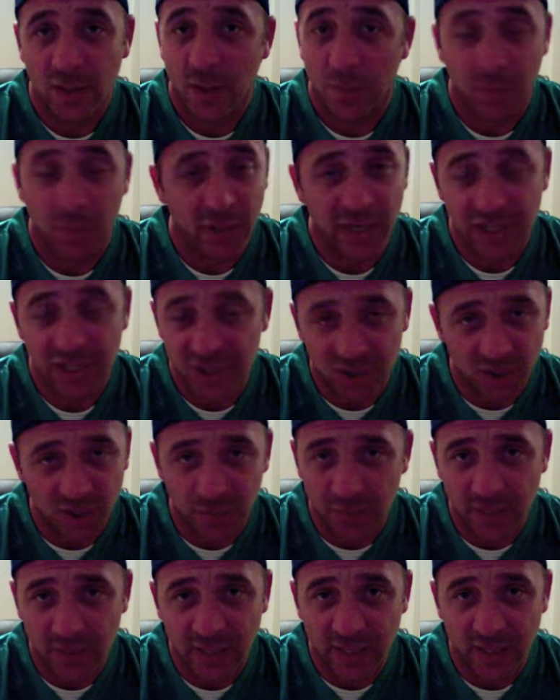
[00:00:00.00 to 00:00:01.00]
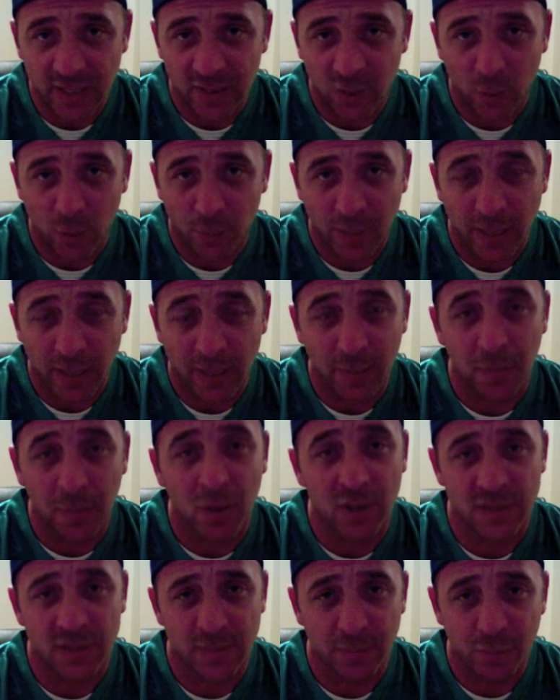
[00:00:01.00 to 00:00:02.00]
but he shouldn't be getting no pay
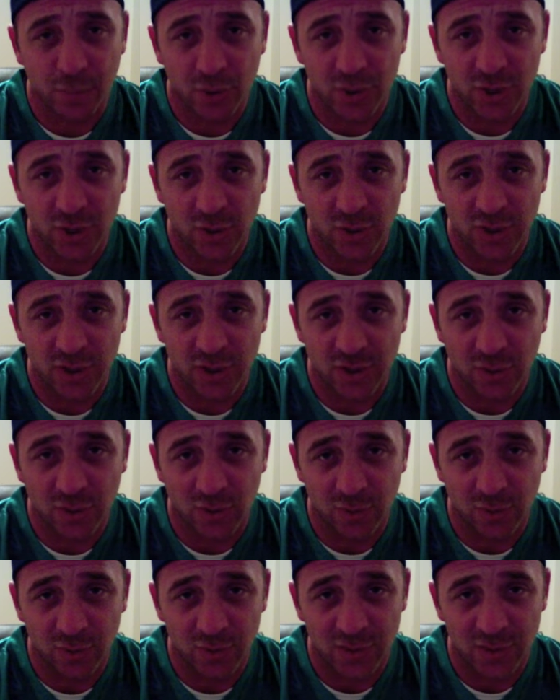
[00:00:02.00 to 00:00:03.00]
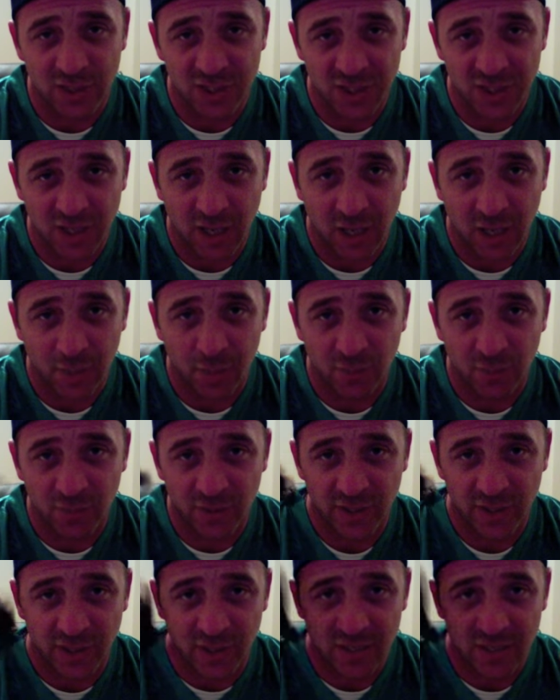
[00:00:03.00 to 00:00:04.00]
because I'm pretty sure he's going to lose his job over
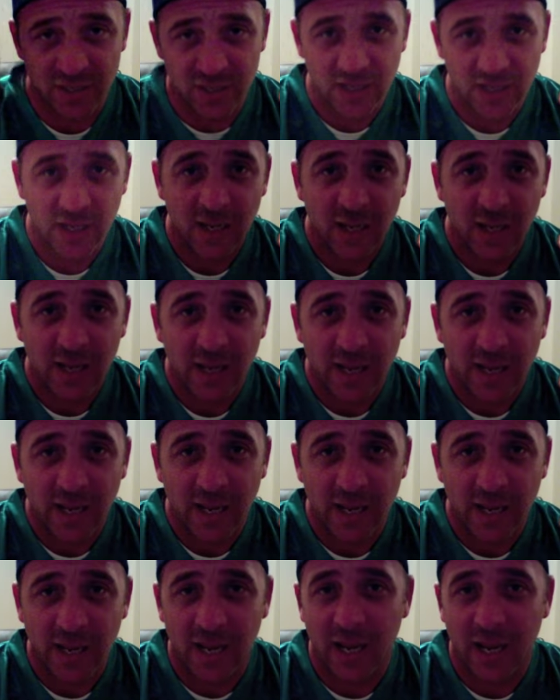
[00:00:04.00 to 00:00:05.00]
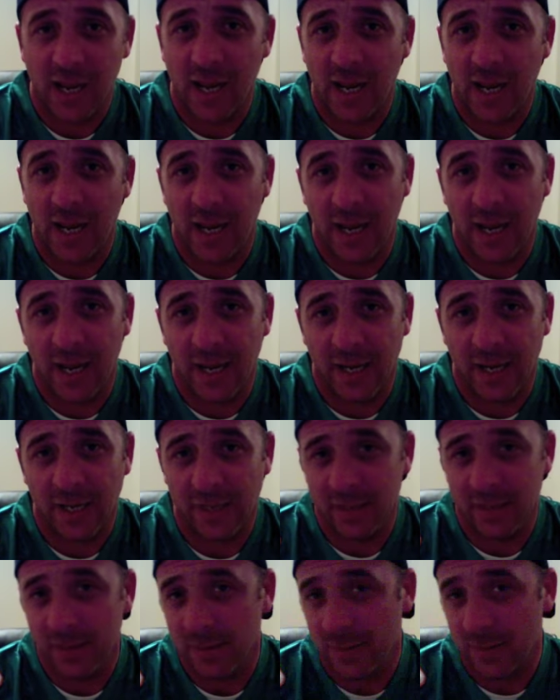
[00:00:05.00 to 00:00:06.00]
this.
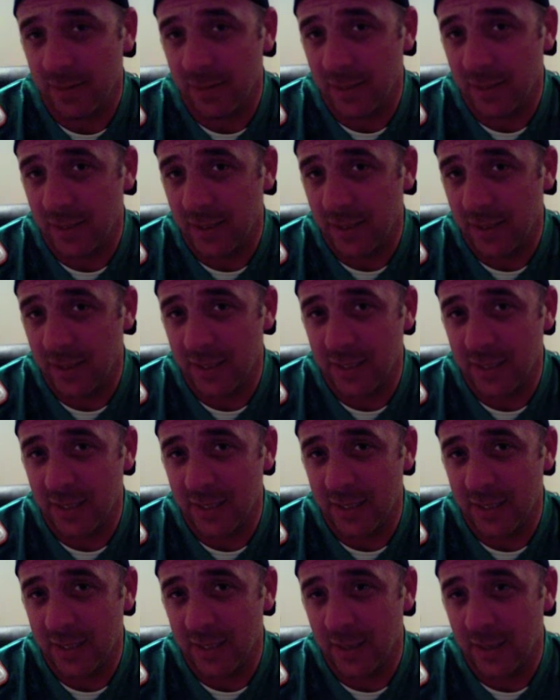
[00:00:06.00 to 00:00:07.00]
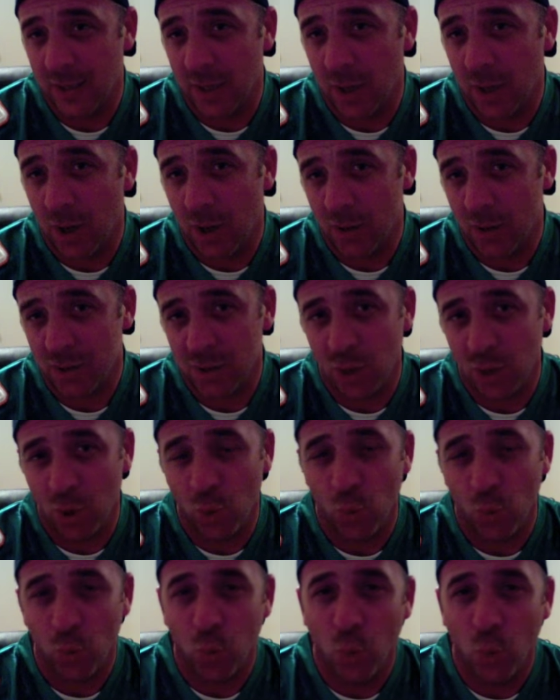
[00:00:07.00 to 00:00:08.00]
And also,
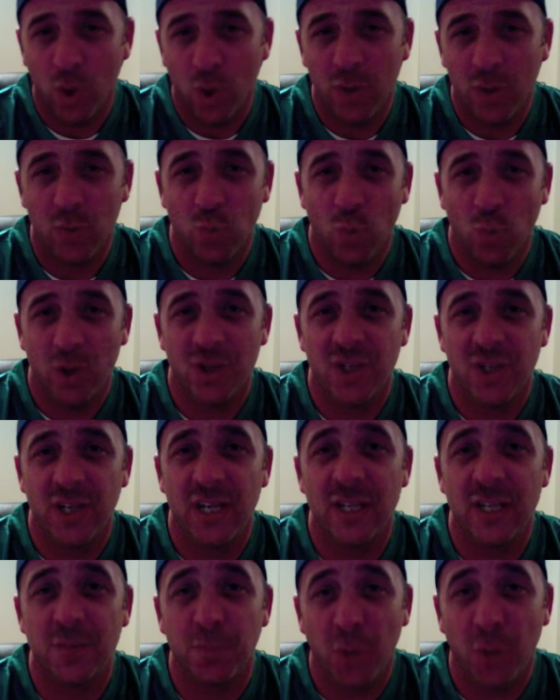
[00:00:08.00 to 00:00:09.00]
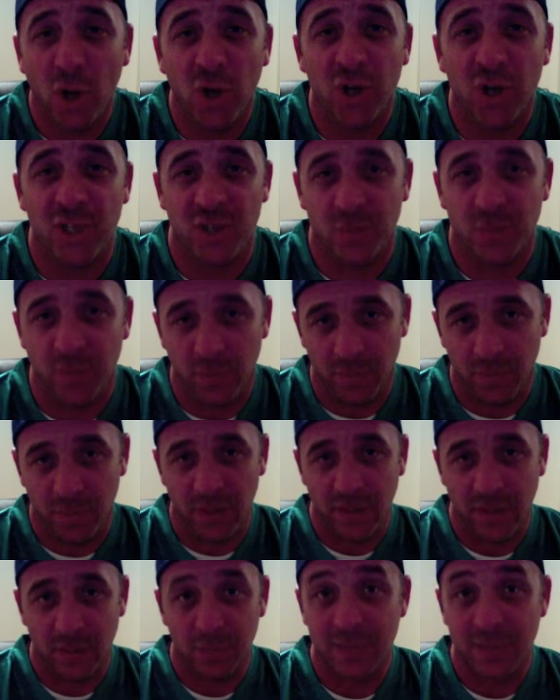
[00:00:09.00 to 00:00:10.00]
what should his punishment
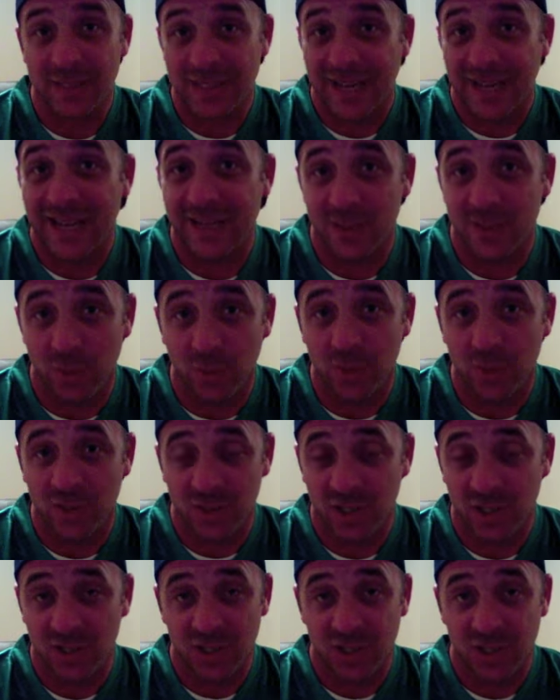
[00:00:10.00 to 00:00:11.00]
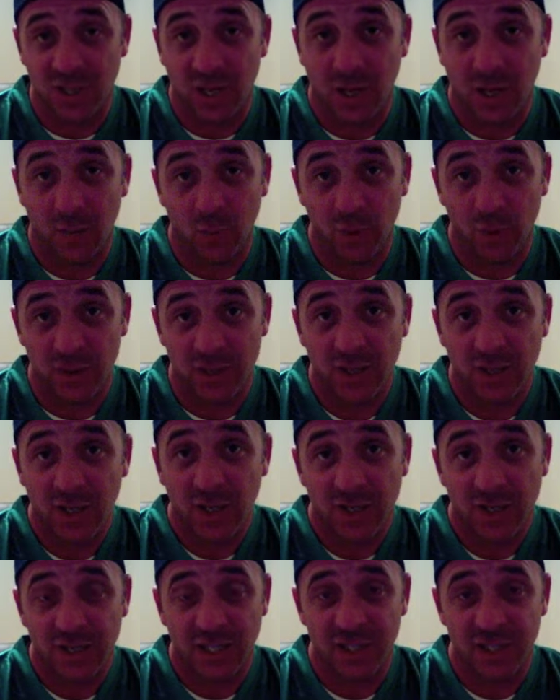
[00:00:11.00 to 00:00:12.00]
be besides losing his job, which
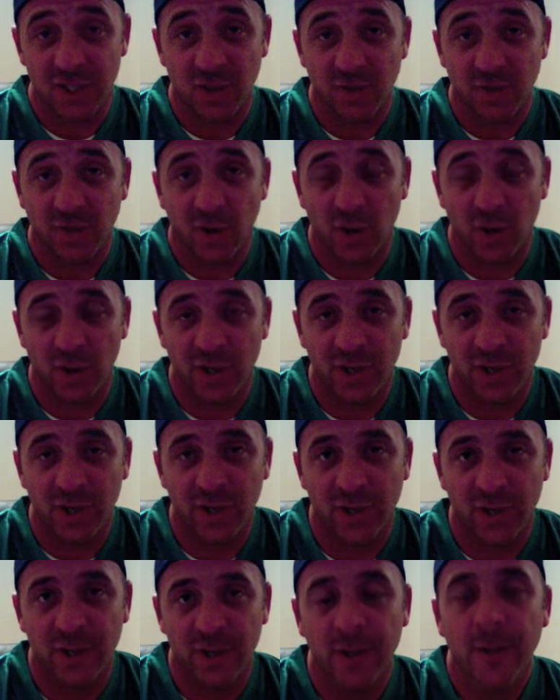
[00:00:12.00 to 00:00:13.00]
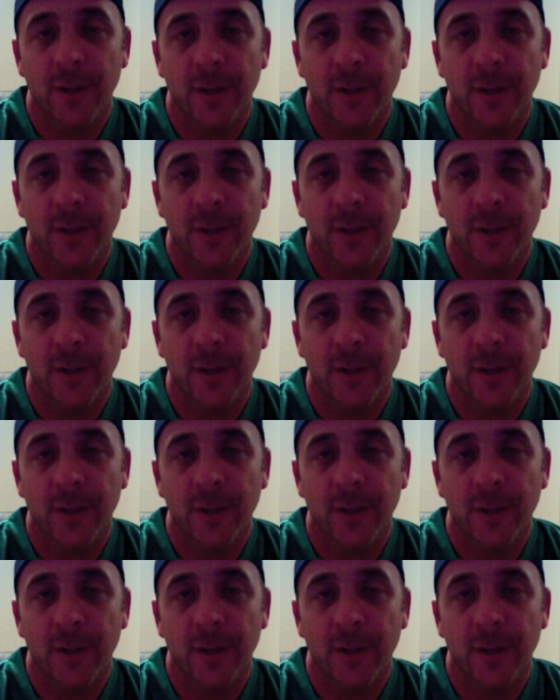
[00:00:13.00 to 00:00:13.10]
they should have already done?